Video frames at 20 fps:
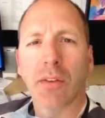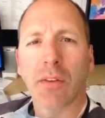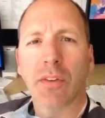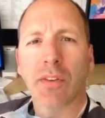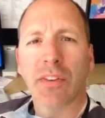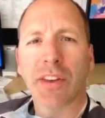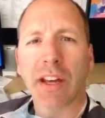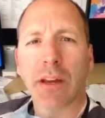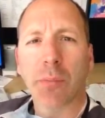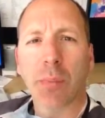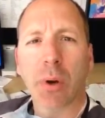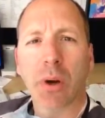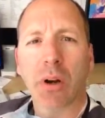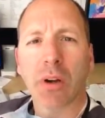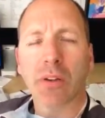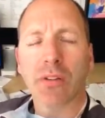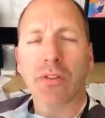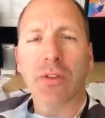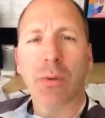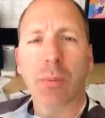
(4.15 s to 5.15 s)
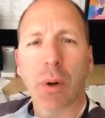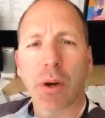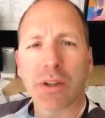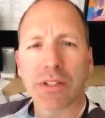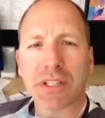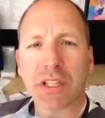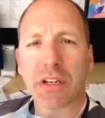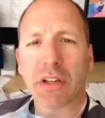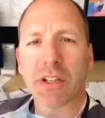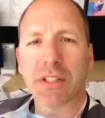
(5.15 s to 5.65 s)
Second part of two-part
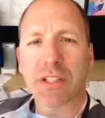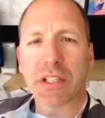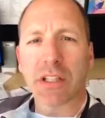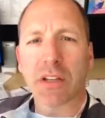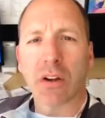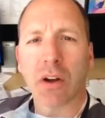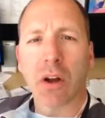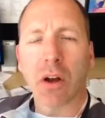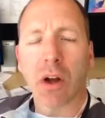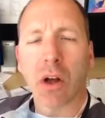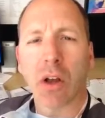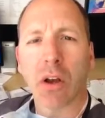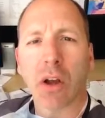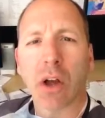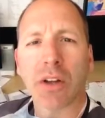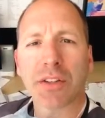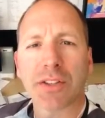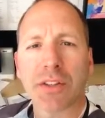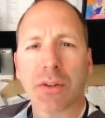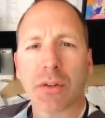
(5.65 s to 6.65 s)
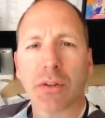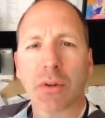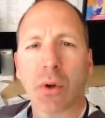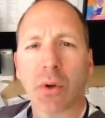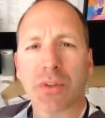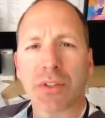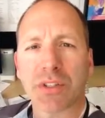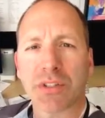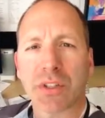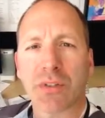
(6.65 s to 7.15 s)
series here on
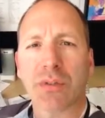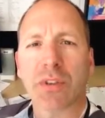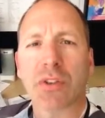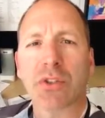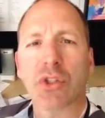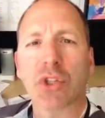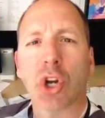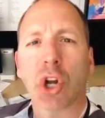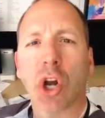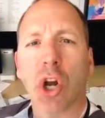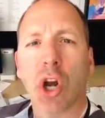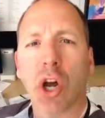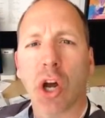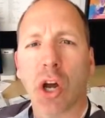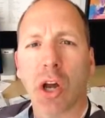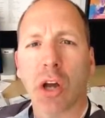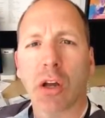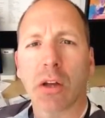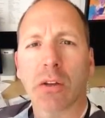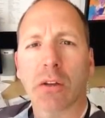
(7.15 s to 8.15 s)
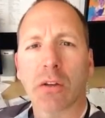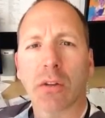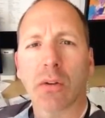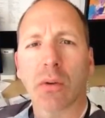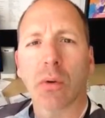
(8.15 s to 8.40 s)
osteonecrosis of the jaw,